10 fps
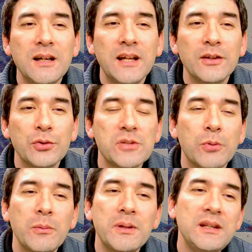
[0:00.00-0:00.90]
And those
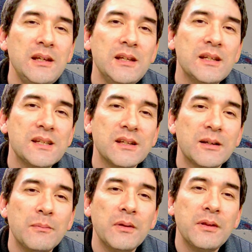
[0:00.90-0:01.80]
spermatids,
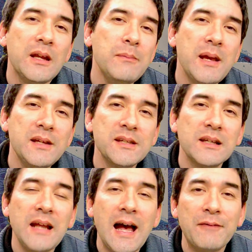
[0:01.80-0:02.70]
um, they
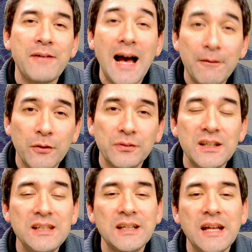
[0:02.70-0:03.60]
basically have half of the
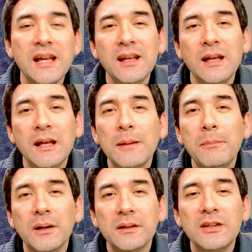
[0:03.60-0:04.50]
DNA,
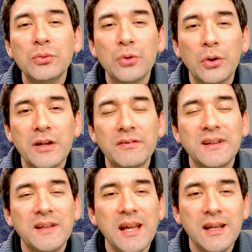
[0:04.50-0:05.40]
but they do not have a
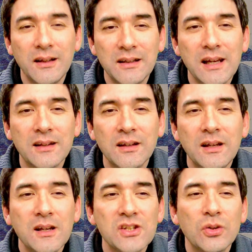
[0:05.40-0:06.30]
tail yet.
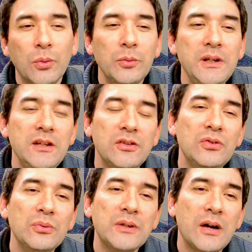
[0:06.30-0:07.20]
So what we need to
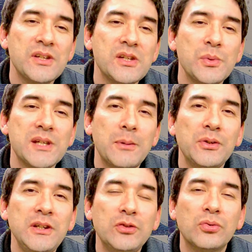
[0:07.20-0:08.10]
do now is we somehow
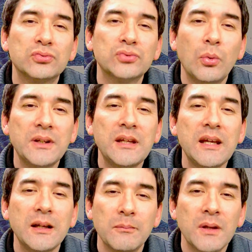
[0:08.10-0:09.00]
need to grow a
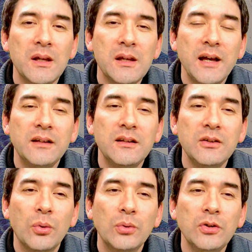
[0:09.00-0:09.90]
tail. And in
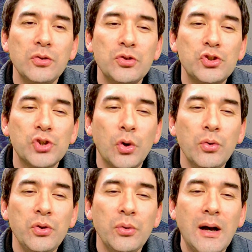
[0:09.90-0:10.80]
order to show
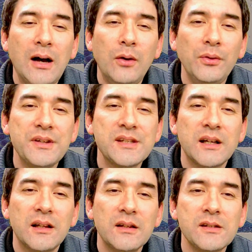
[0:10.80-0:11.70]
you how the
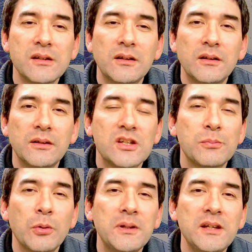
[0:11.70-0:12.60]
cells, uh, the
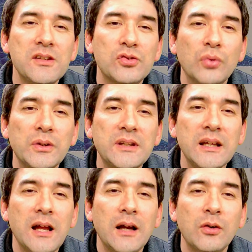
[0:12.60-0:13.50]
spermatids grow a tail,
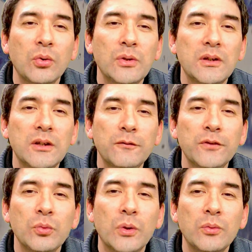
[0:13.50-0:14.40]
I go to a
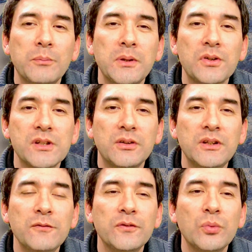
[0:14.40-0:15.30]
different one because there are
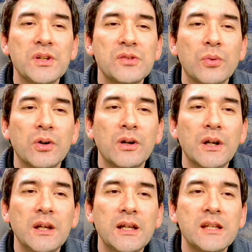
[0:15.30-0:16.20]
different ones where
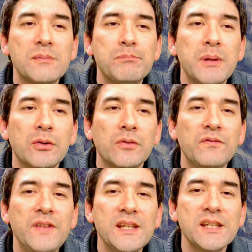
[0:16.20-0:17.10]
it's better
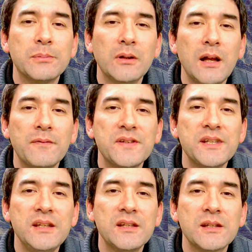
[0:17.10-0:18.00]
visible. I've
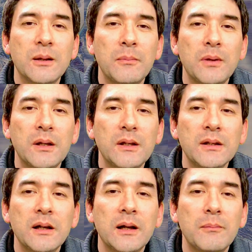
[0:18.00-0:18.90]
seen some
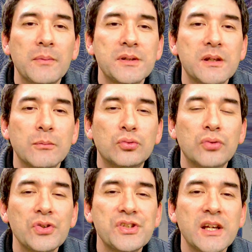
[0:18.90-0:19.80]
um, some
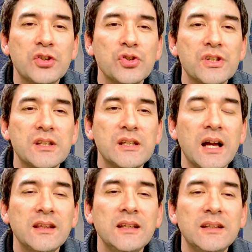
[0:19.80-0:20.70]
cross sections, yeah, I
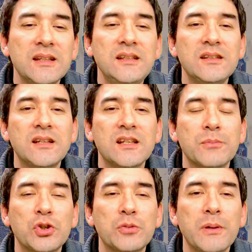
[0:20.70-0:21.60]
think that these, that's
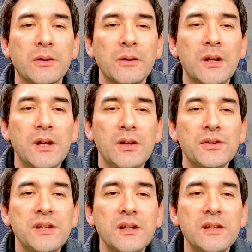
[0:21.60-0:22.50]
much better. You
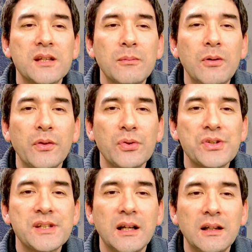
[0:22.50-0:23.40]
see that some of those
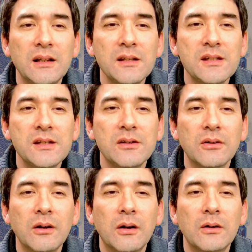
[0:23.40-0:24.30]
cells here
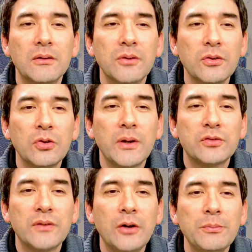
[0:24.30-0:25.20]
are not quite
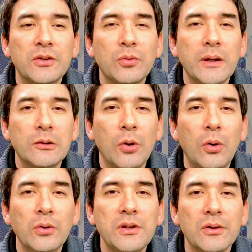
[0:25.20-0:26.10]
round, but quite
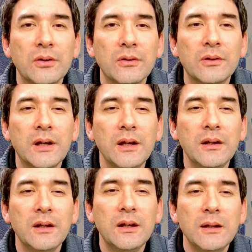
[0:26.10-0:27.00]
long here, okay?
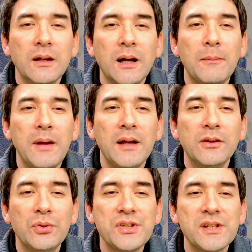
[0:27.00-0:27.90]
Um, and
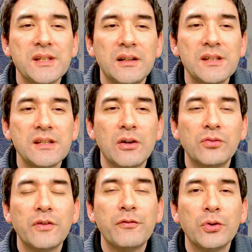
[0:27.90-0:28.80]
those cells are
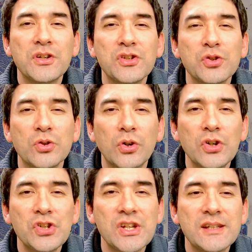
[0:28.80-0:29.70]
referred to as
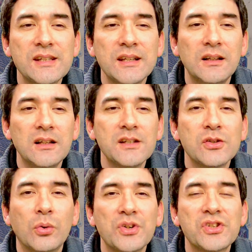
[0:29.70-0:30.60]
nurse cells
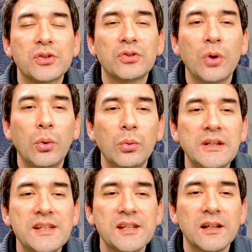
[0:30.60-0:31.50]
or
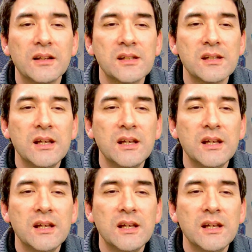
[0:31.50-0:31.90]
Sertoli cells.